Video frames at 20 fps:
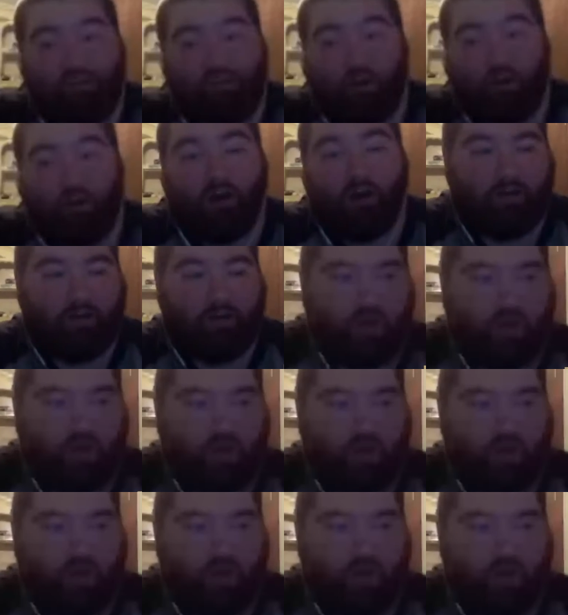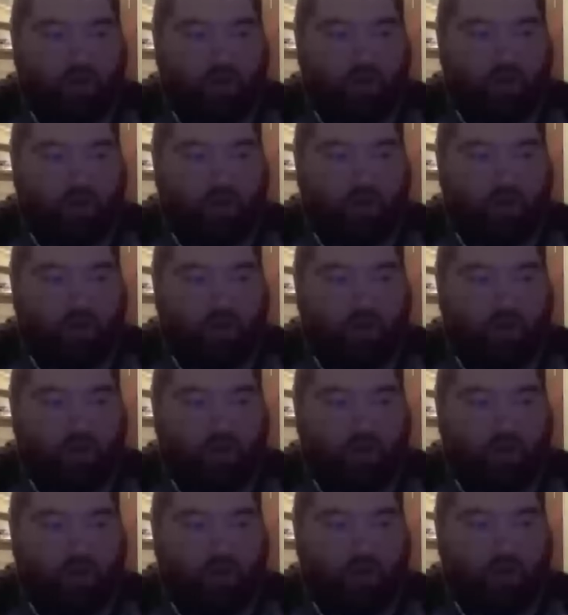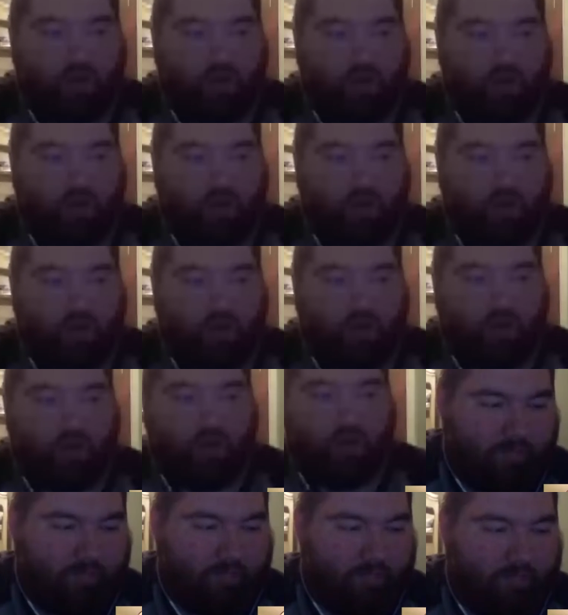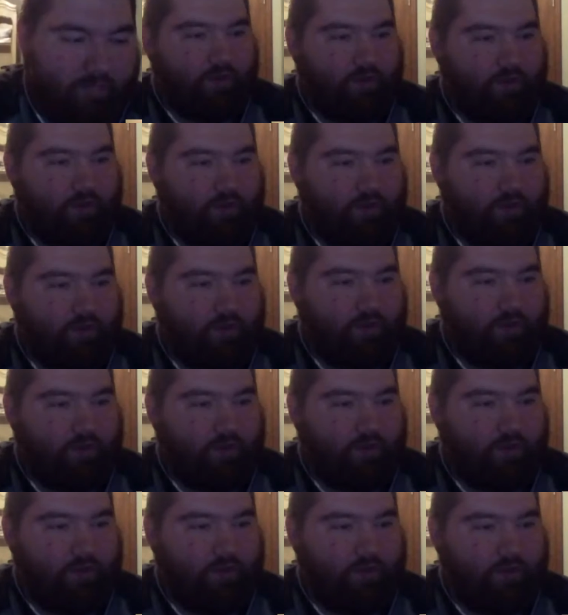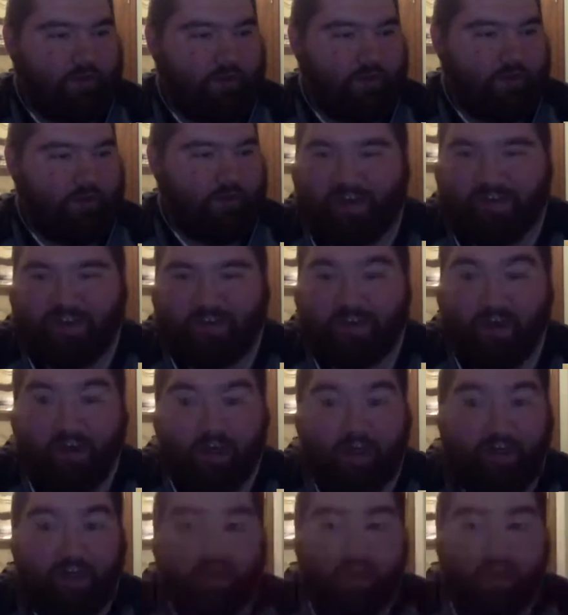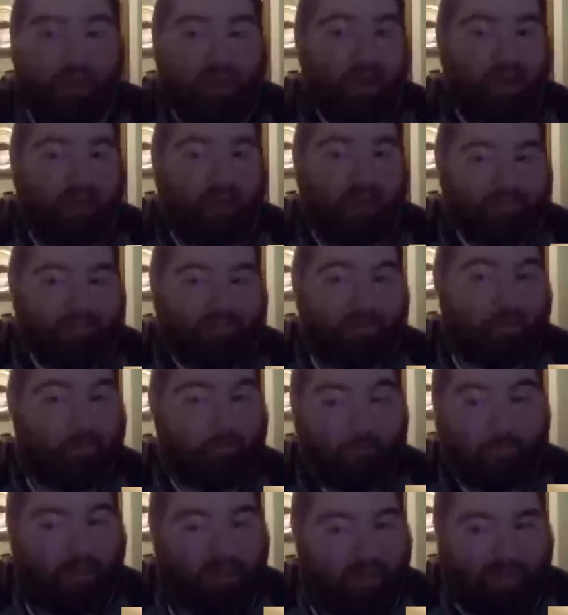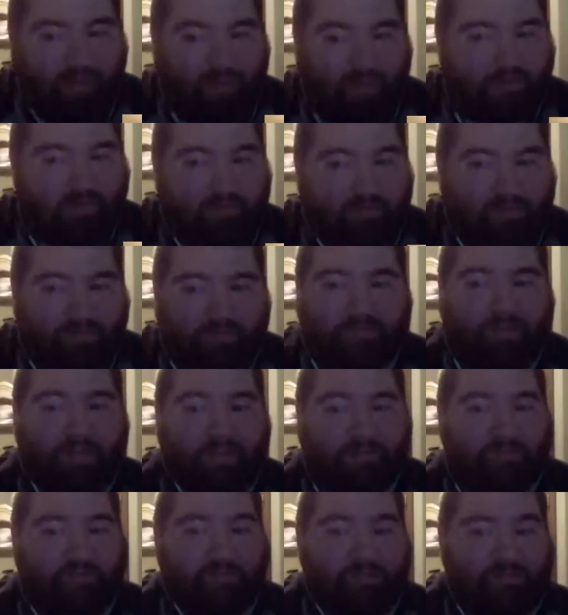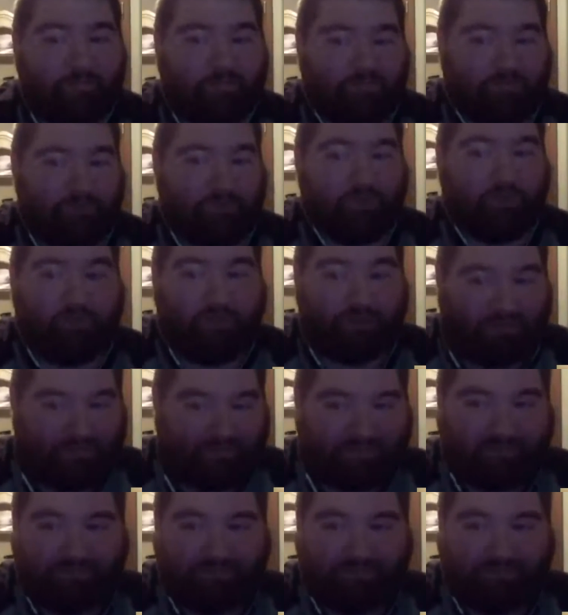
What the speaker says: not. No. A little bit about this on the side. To me, that just seems ludicrous